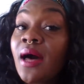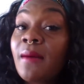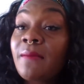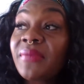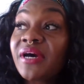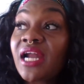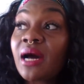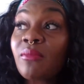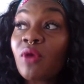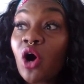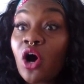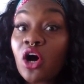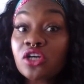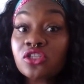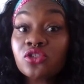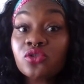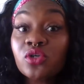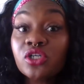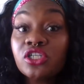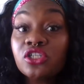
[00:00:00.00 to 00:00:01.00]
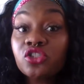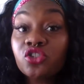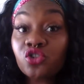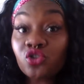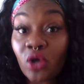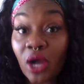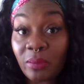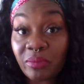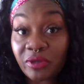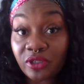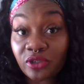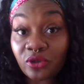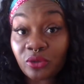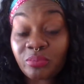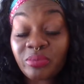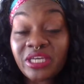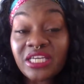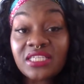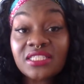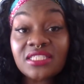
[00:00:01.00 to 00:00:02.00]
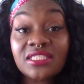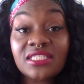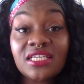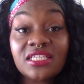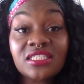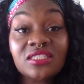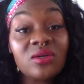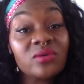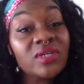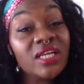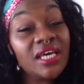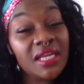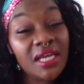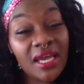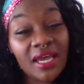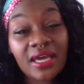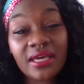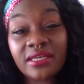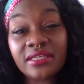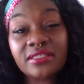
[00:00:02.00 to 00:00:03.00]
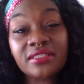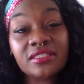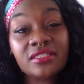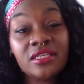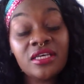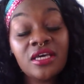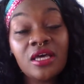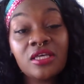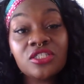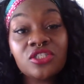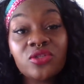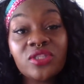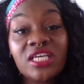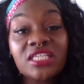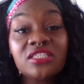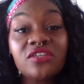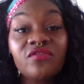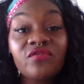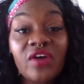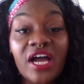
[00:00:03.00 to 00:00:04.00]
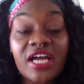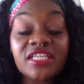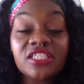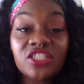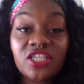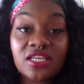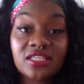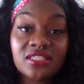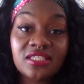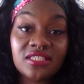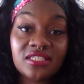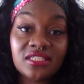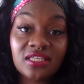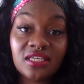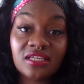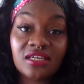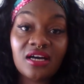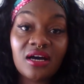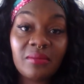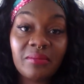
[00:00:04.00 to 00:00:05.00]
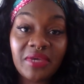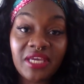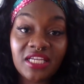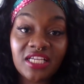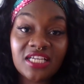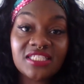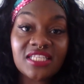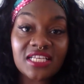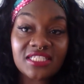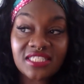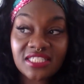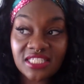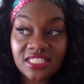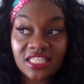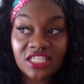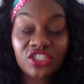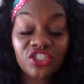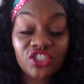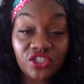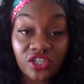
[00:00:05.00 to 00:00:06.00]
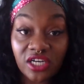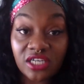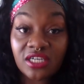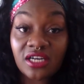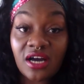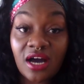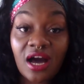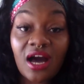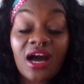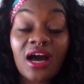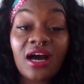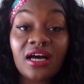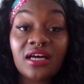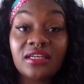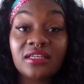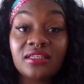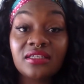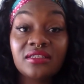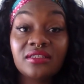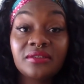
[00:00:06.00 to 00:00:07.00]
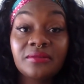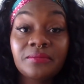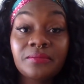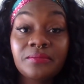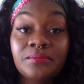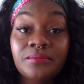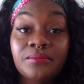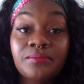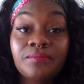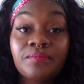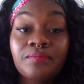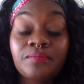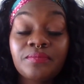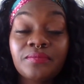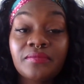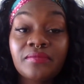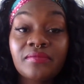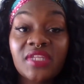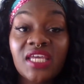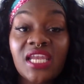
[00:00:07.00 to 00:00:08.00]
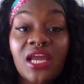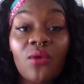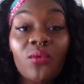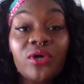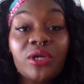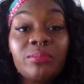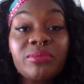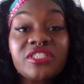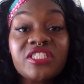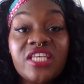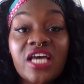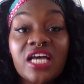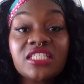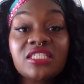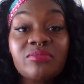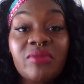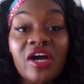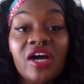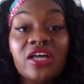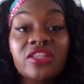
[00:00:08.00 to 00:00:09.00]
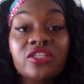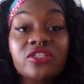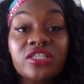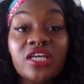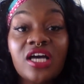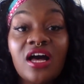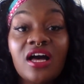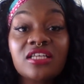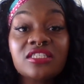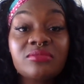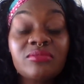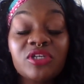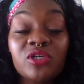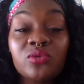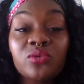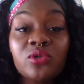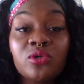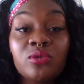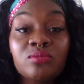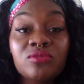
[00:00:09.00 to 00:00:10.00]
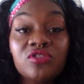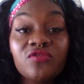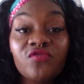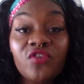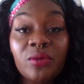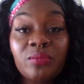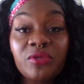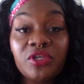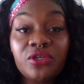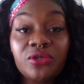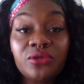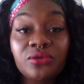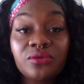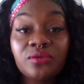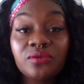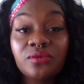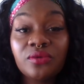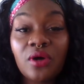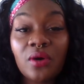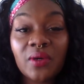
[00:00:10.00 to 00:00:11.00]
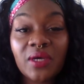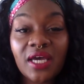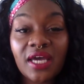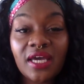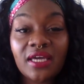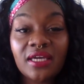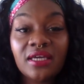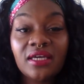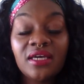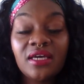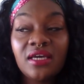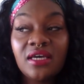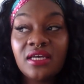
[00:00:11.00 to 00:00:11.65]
But I'm also going to drop a little pixie dust on that ass so that divine justice can come in. Because I see that you're a con and I want to protect my other cosmic wombs from you. Okay?